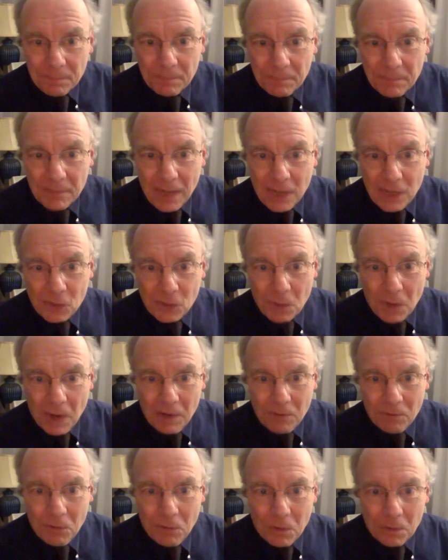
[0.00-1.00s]
that he's
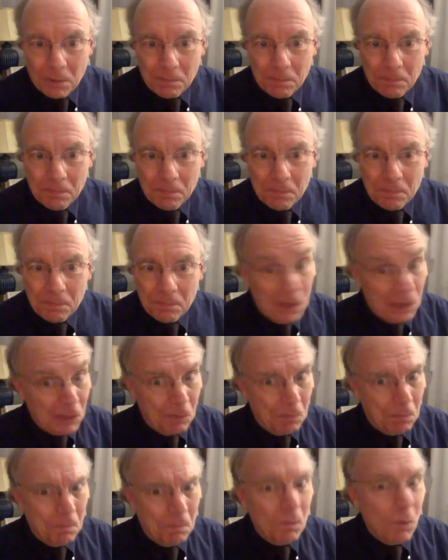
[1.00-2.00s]
writing for. It's
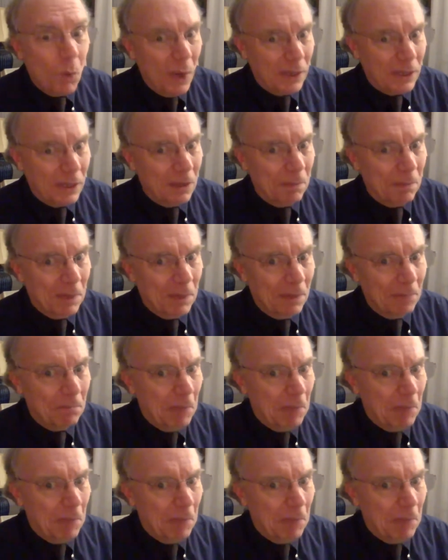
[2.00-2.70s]
quite something.